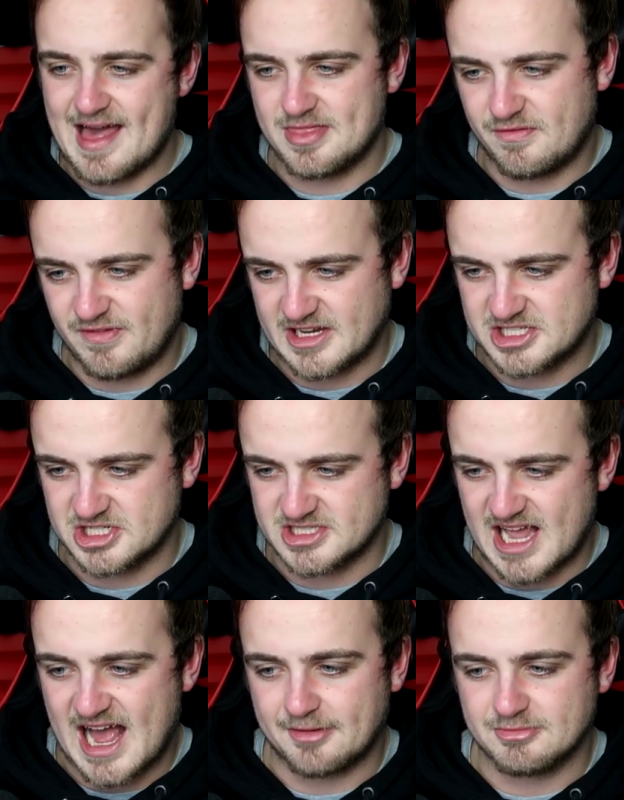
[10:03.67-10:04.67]
at the
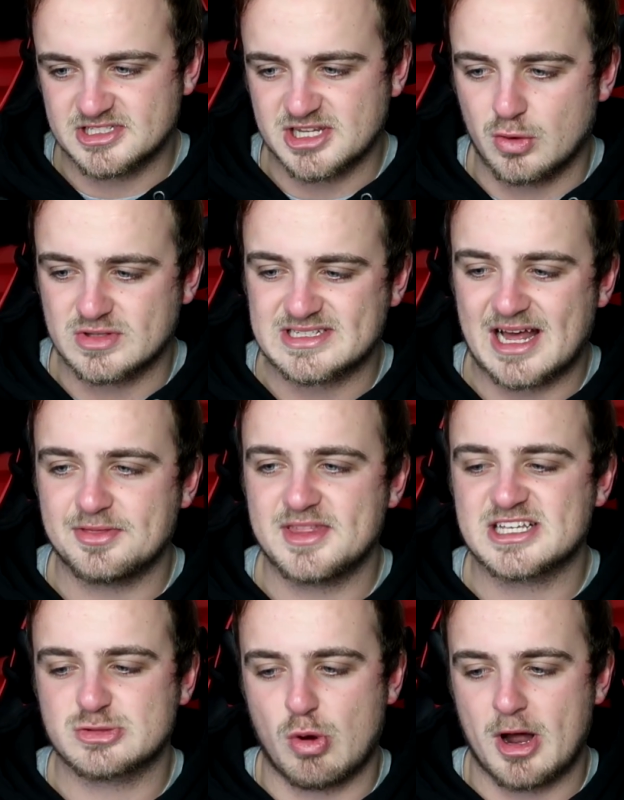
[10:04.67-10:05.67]
fixtures and results. Now
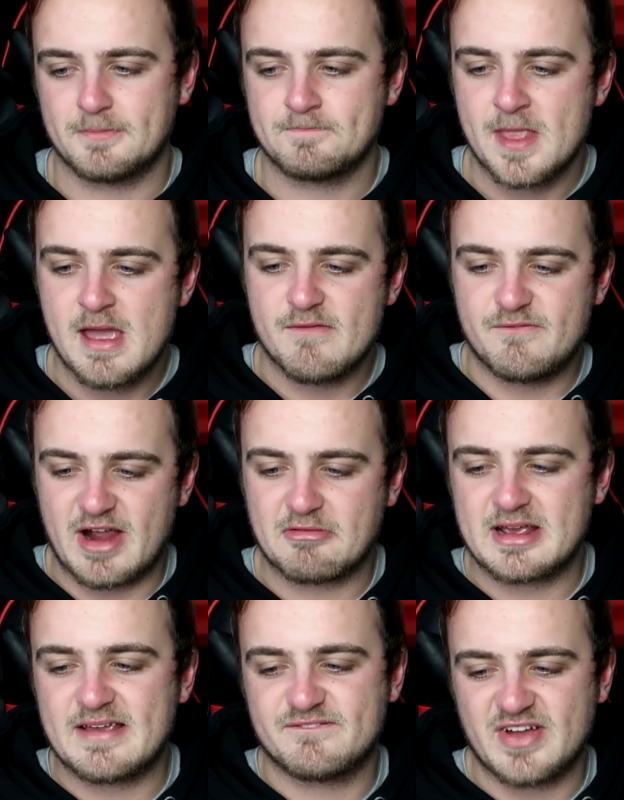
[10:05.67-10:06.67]
this one,
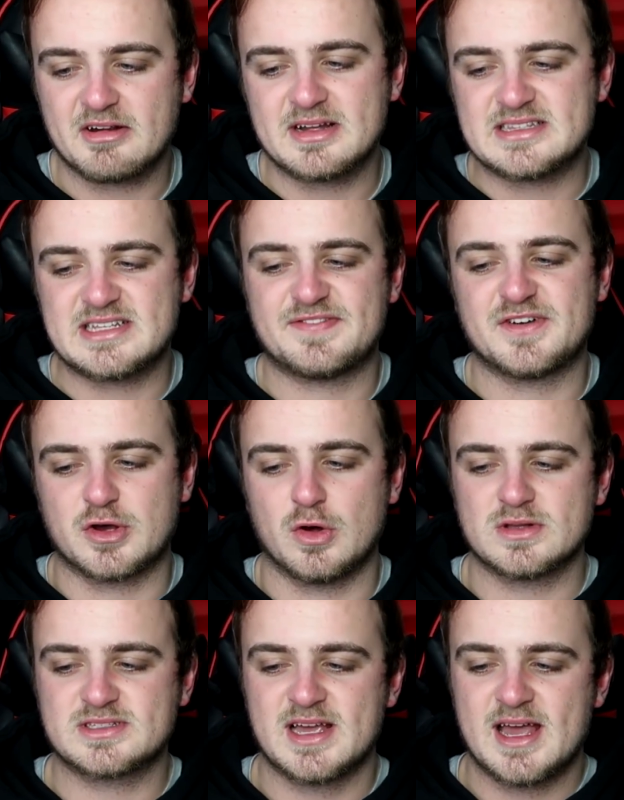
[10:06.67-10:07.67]
very, very
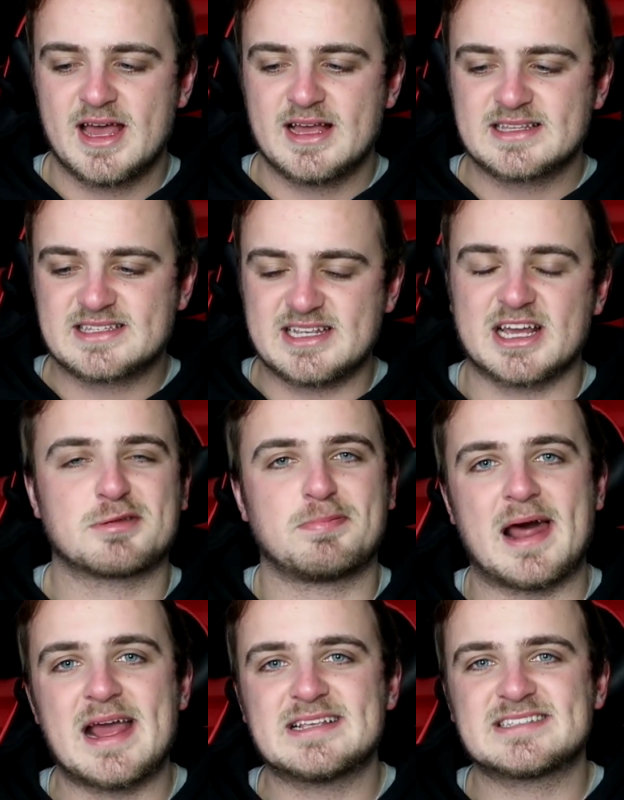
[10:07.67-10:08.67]
difficult.
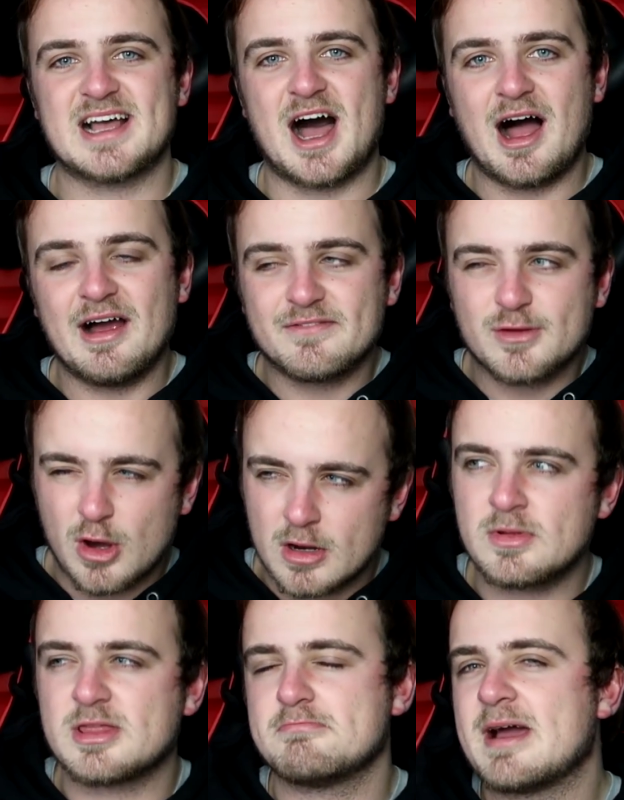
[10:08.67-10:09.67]
6th place, I've
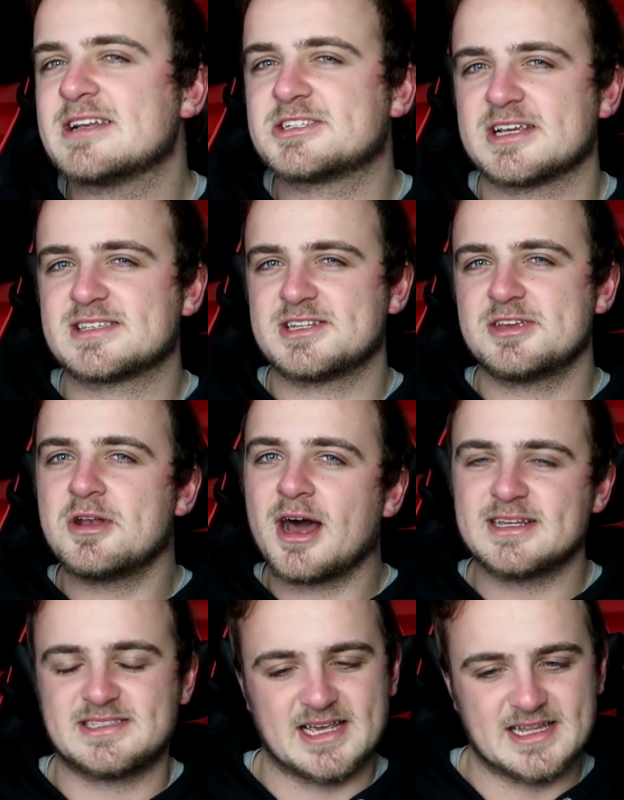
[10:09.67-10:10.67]
gone with Manchester
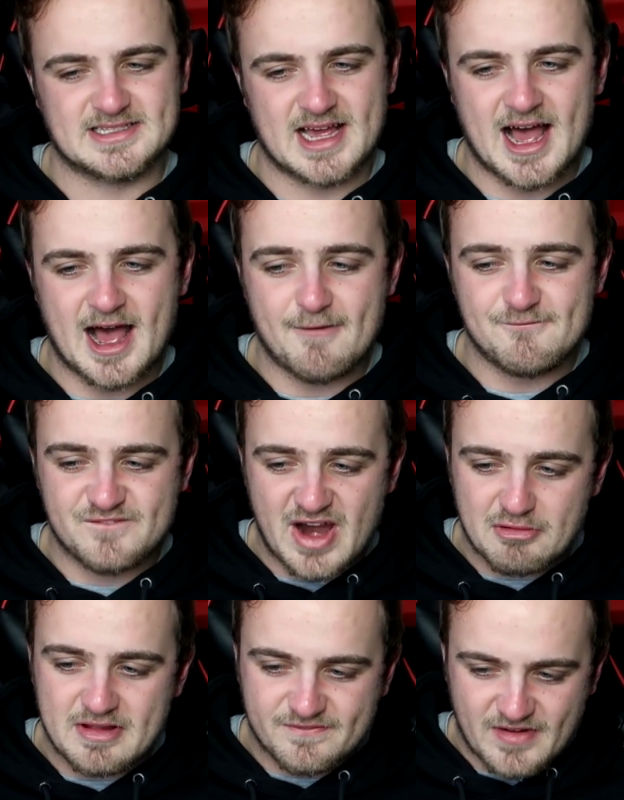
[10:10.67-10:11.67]
United.
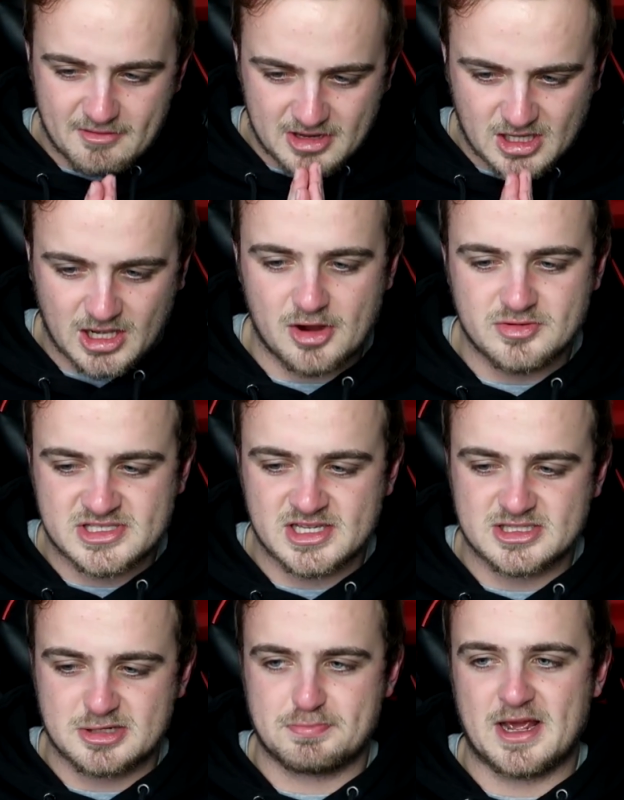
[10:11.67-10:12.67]
Very, very
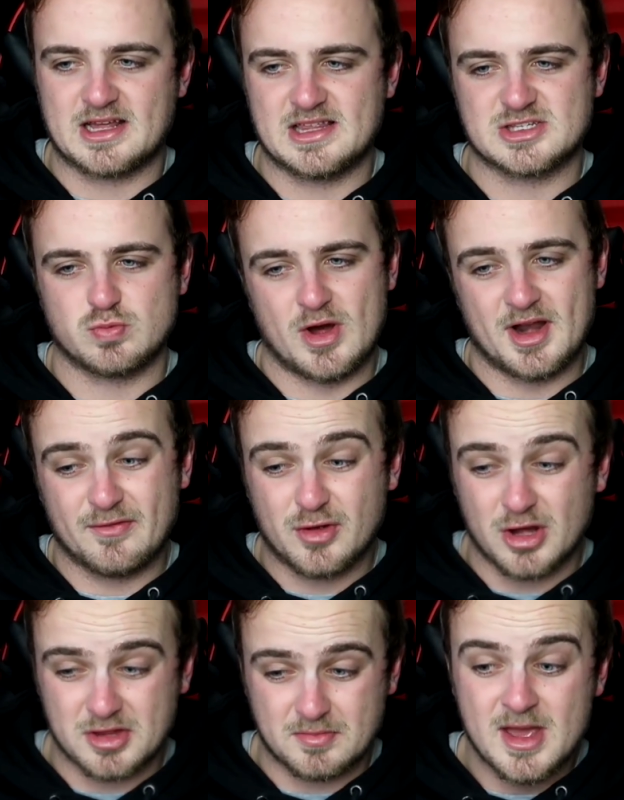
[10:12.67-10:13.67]
close to pick this one.
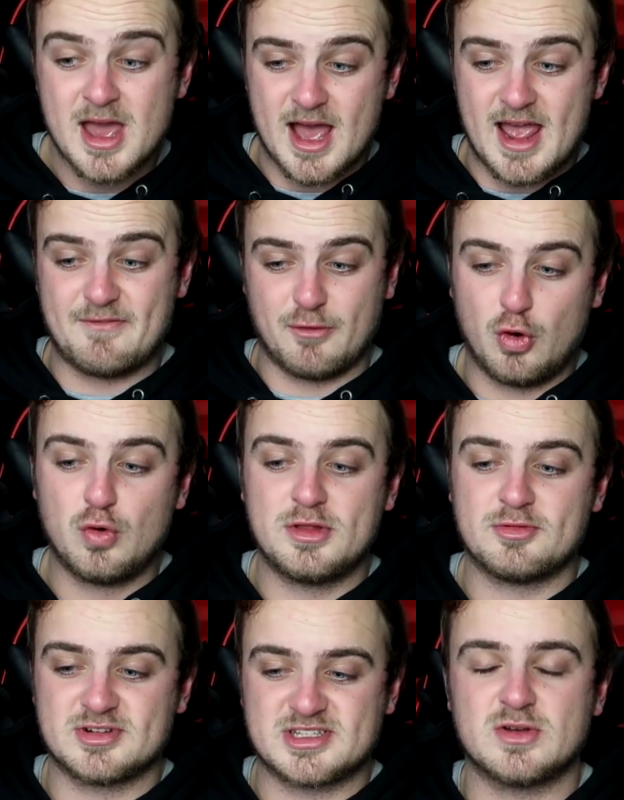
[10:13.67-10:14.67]
I've got them, if
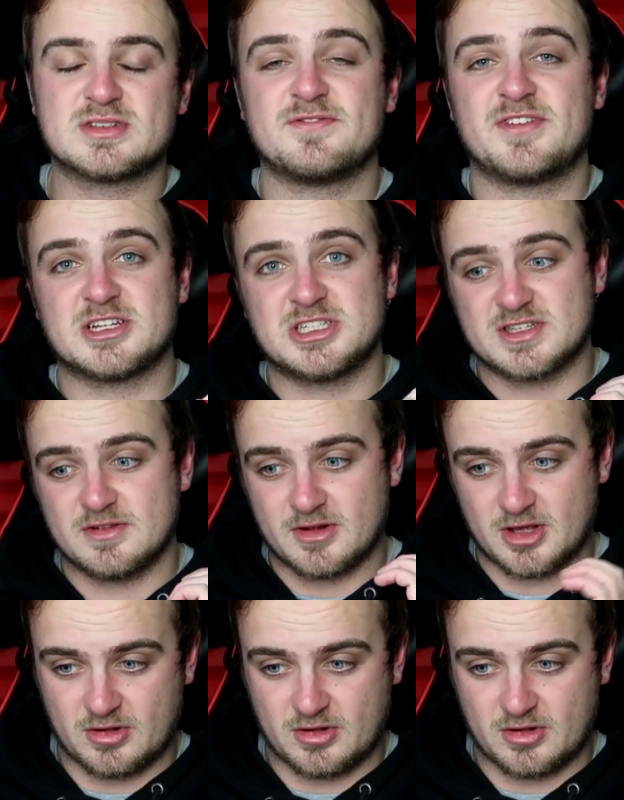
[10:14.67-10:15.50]
all the results and fixtures